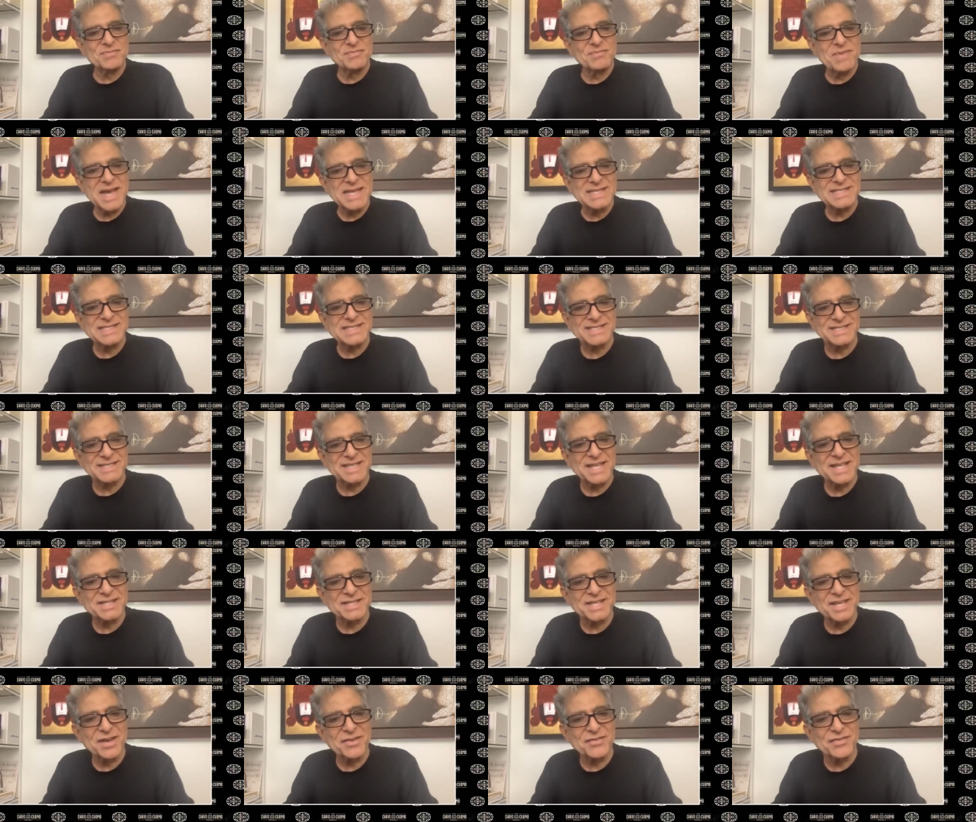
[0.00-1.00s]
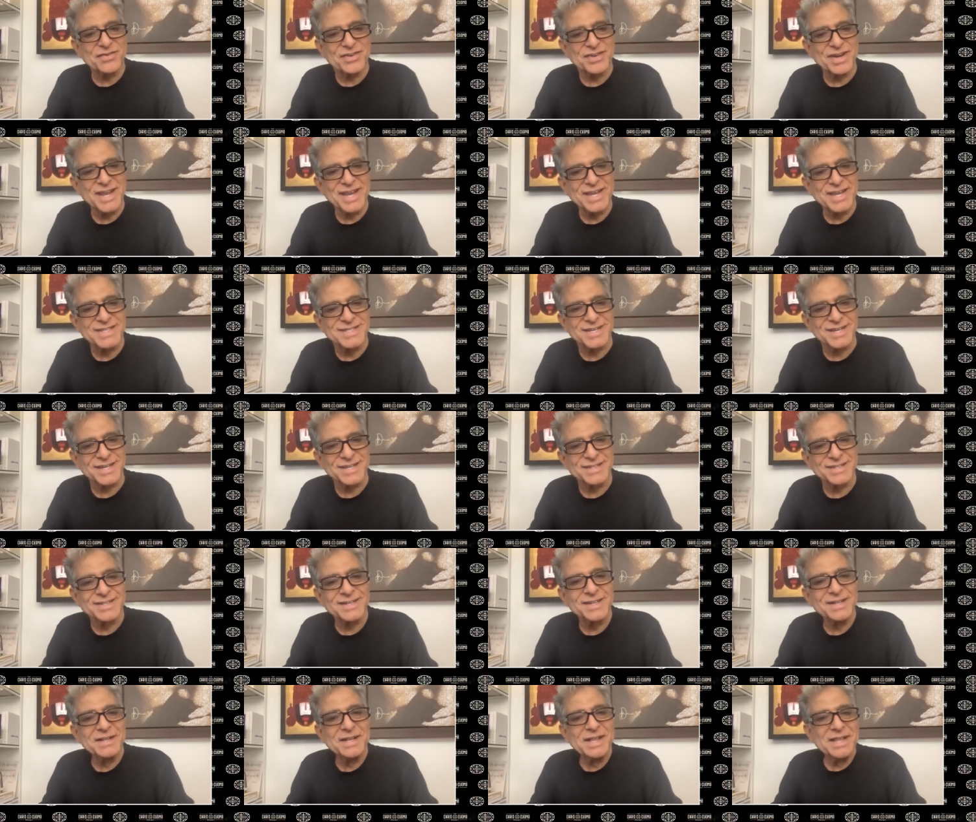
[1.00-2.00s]
mess that they have
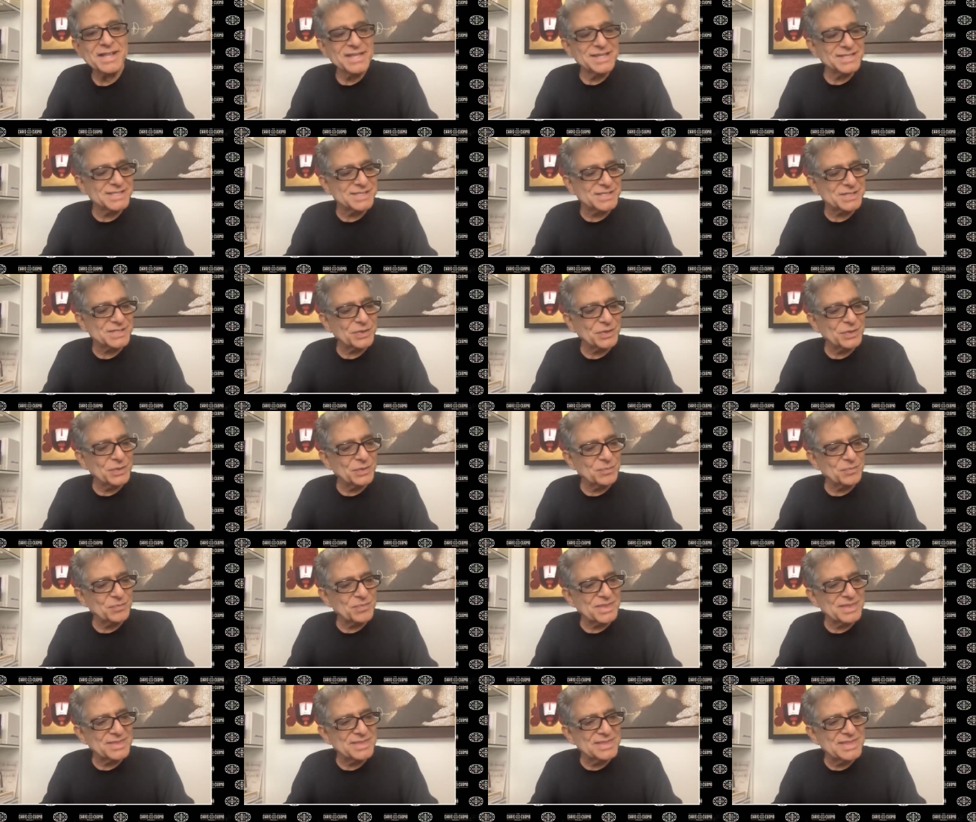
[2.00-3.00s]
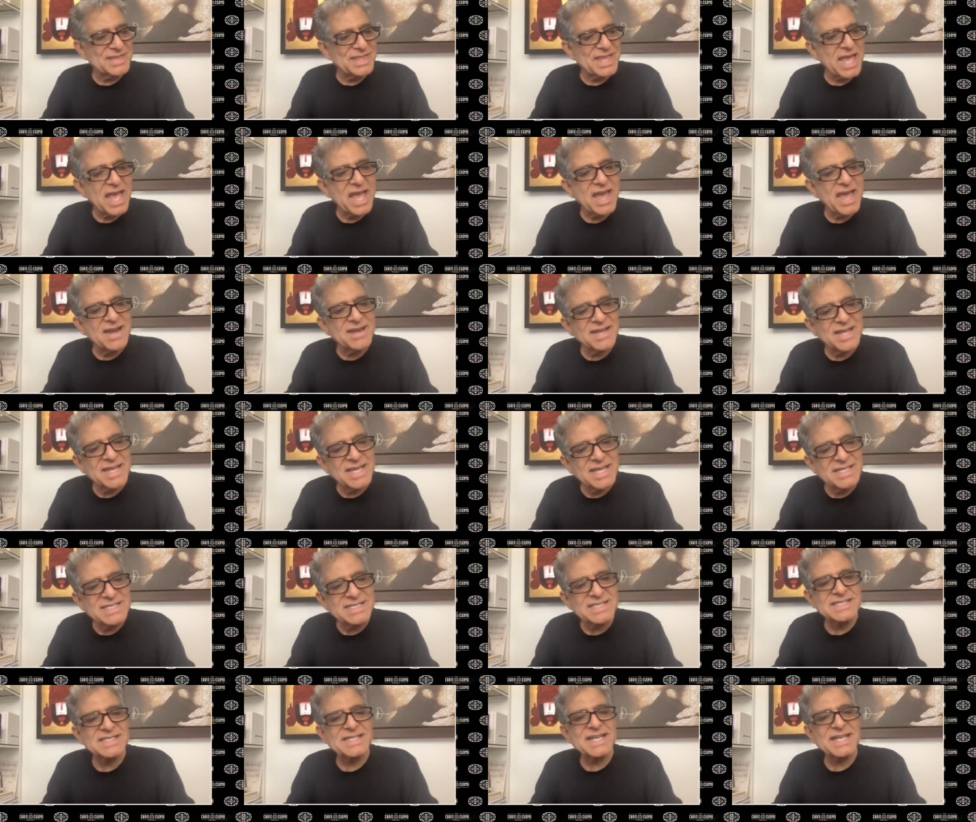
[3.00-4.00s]
created. So there
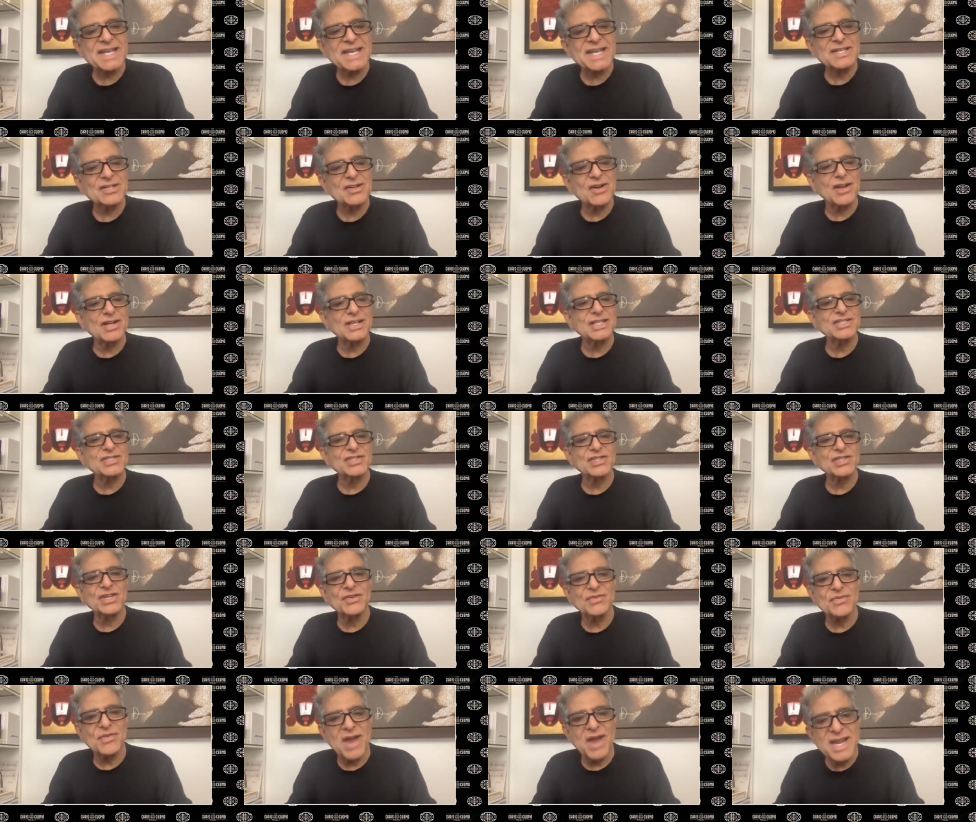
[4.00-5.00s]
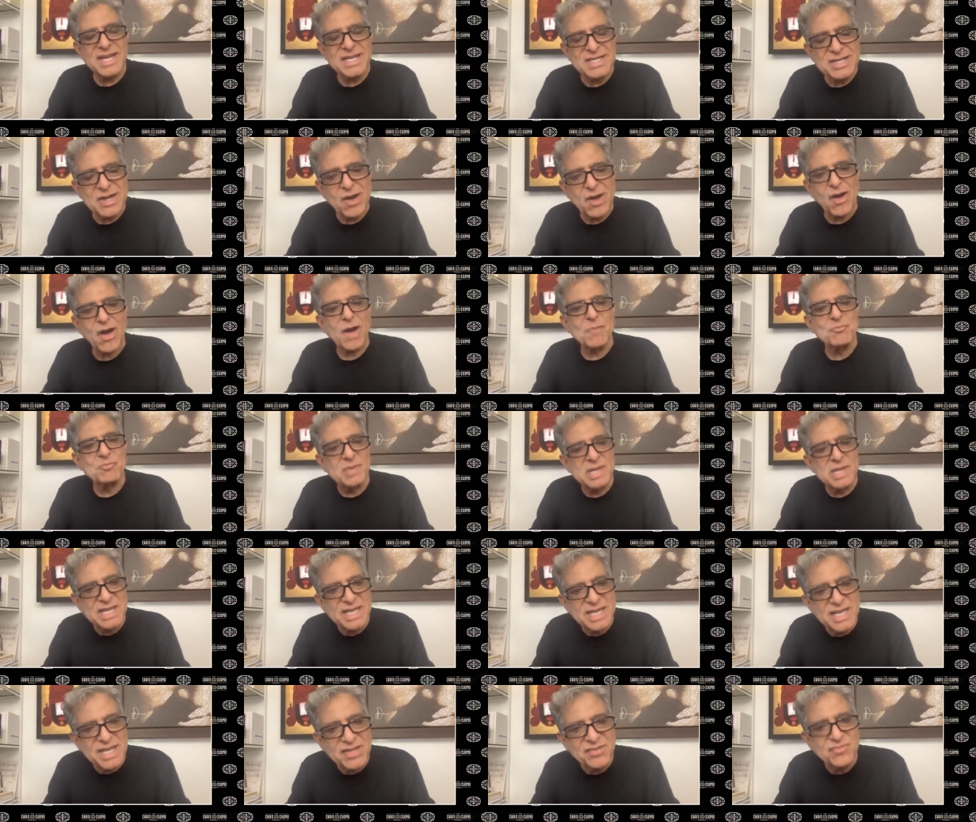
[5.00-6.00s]
is technology right now,
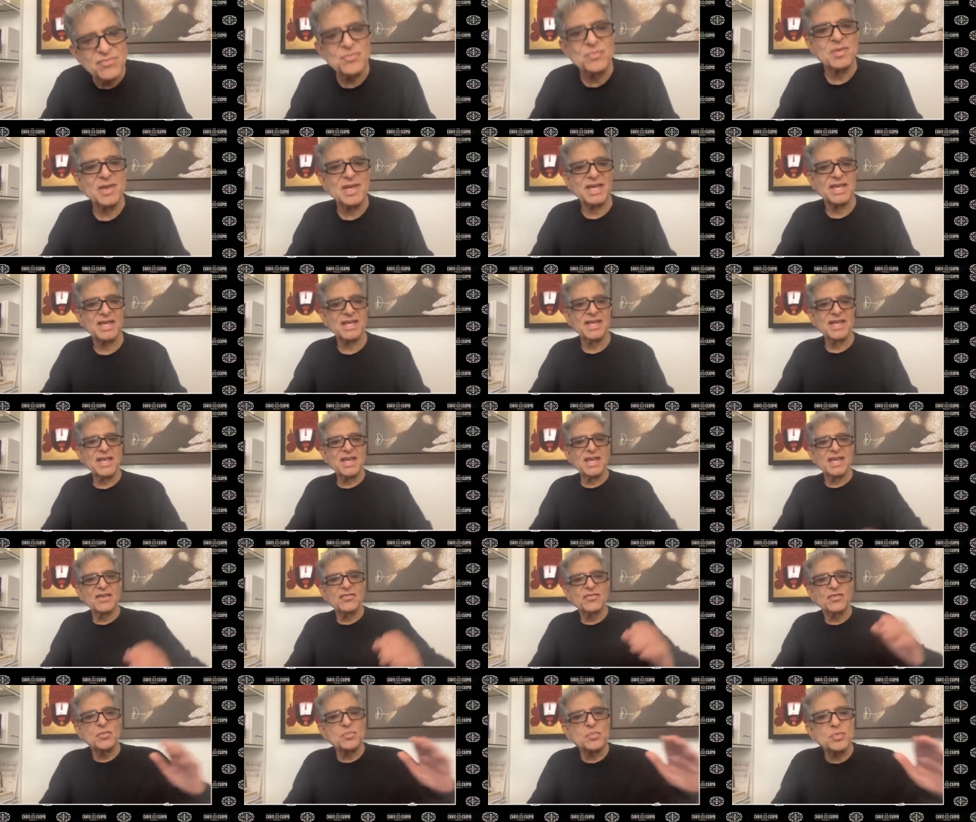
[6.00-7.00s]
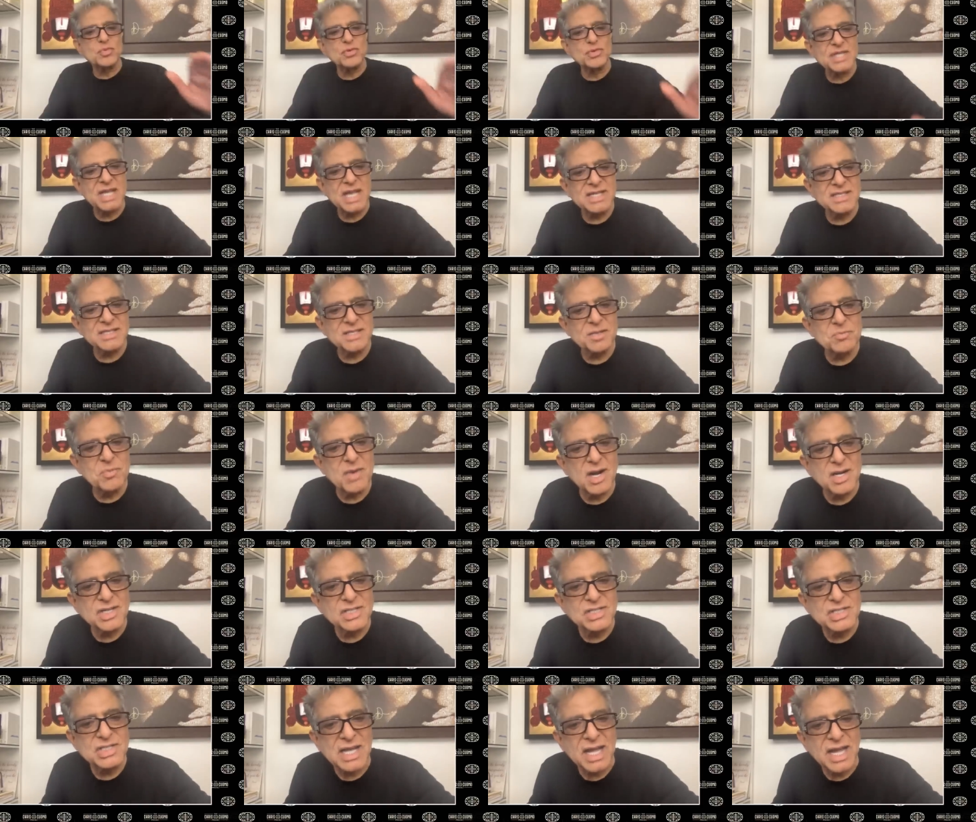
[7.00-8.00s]
believe me. If you protect the
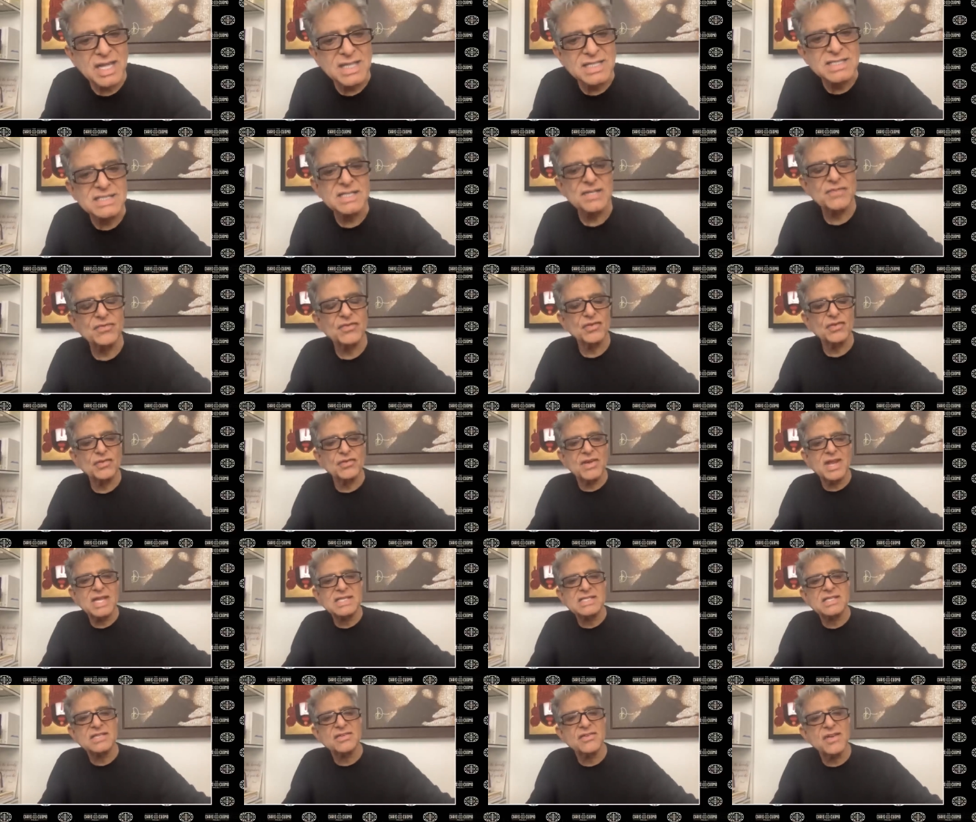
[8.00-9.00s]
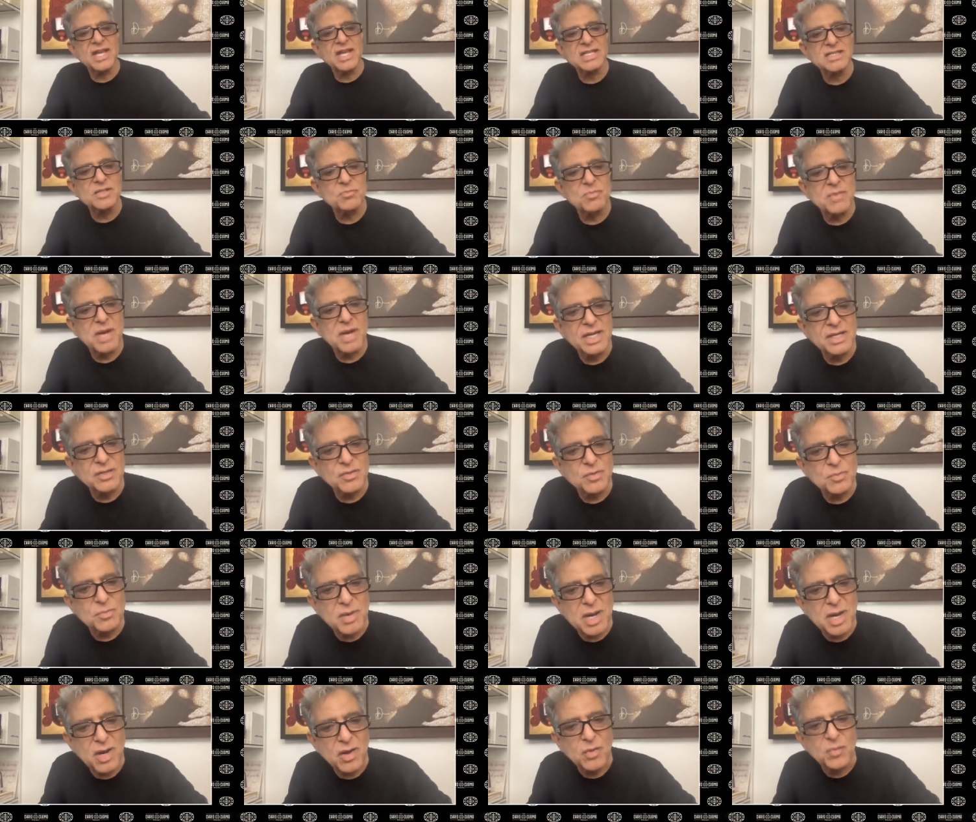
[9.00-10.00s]
marshlands, if you resurrect the
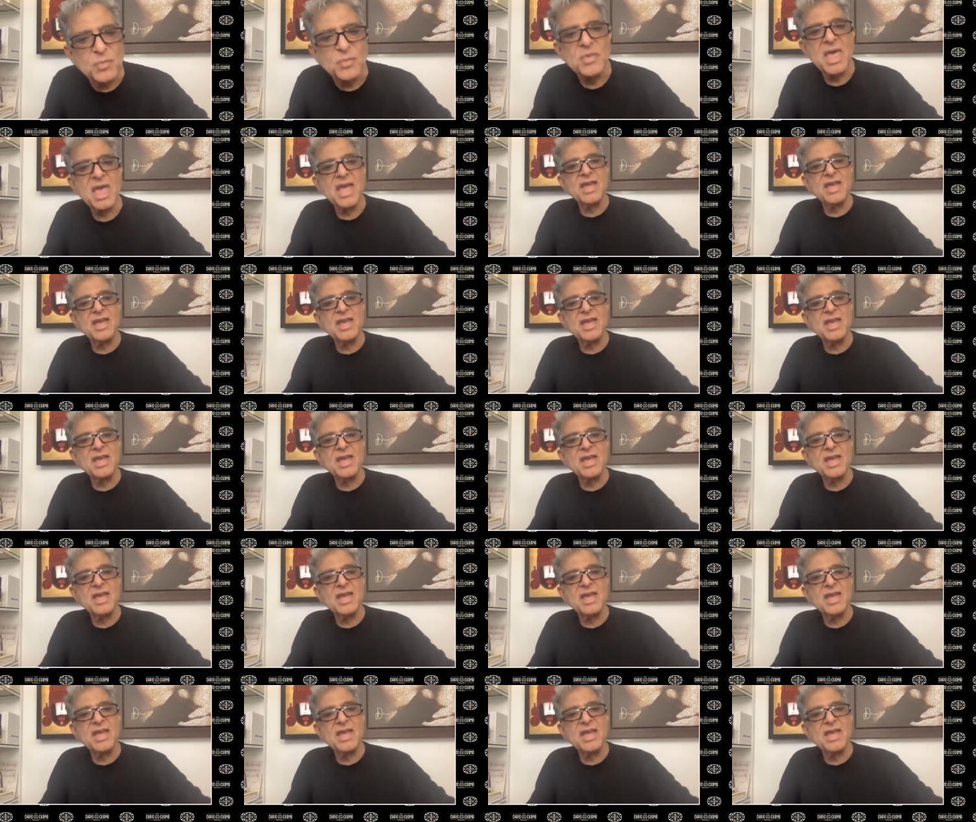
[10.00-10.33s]
microbiome,